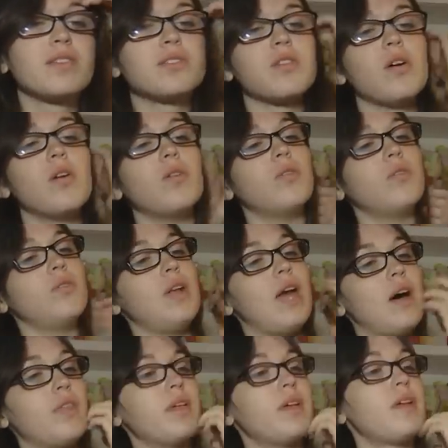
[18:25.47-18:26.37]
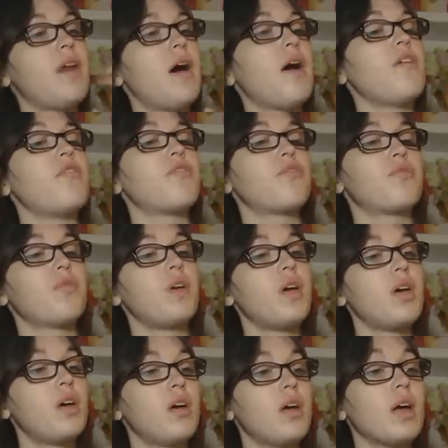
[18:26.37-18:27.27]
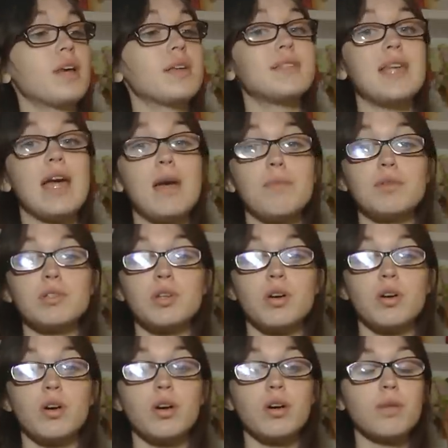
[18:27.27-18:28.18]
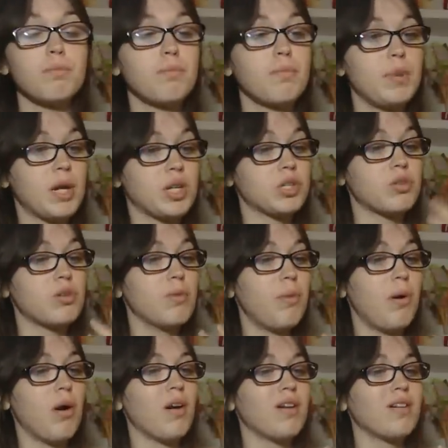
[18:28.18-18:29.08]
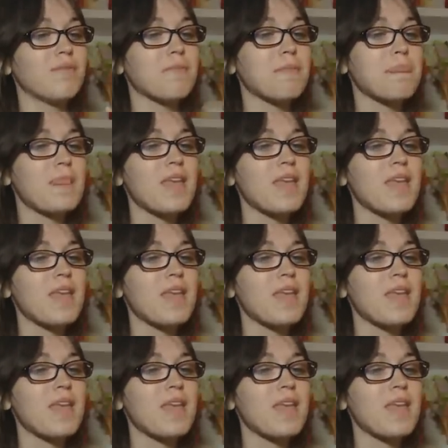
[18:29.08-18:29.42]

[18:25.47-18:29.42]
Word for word: so now that I've examined her, picked her apart,